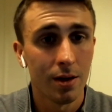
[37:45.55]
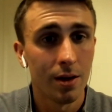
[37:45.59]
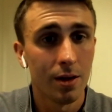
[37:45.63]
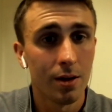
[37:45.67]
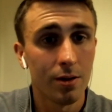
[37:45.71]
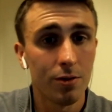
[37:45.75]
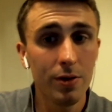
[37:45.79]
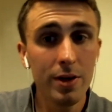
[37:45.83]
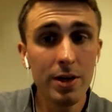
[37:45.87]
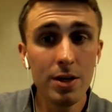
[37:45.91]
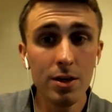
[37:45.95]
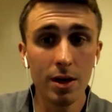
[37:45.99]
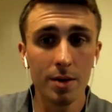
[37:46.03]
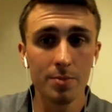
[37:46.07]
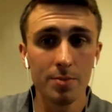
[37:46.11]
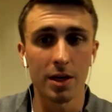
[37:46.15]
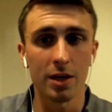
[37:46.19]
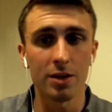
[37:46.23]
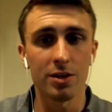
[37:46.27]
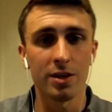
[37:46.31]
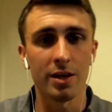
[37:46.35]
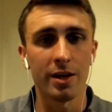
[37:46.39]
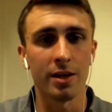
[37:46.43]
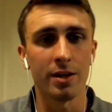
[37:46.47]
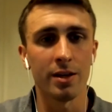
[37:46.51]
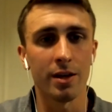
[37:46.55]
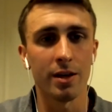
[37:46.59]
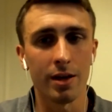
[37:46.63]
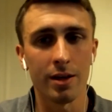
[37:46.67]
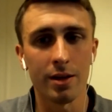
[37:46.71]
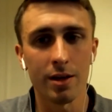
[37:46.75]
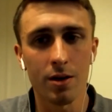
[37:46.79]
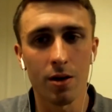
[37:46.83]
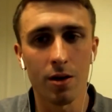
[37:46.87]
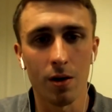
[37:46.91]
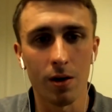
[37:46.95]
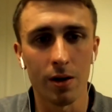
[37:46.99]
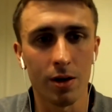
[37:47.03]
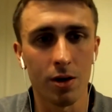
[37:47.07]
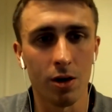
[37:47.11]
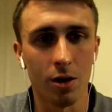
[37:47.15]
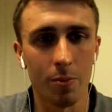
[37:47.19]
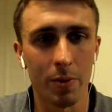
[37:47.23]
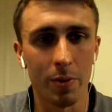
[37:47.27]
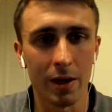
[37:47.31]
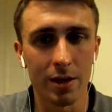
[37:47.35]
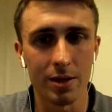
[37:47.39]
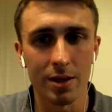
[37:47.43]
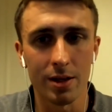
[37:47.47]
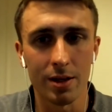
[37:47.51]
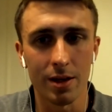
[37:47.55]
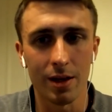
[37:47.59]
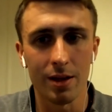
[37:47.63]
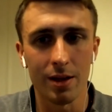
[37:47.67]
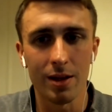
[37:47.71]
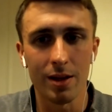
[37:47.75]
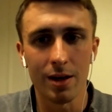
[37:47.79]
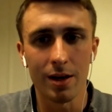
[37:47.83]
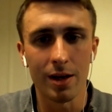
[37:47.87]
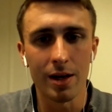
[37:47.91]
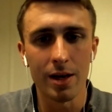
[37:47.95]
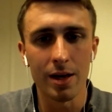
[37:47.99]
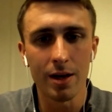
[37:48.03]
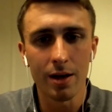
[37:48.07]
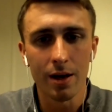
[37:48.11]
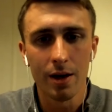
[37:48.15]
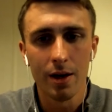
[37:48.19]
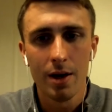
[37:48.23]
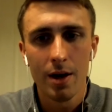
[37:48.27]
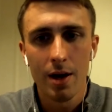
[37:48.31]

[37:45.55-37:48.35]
3 times actually in the Carling Cup and in the league,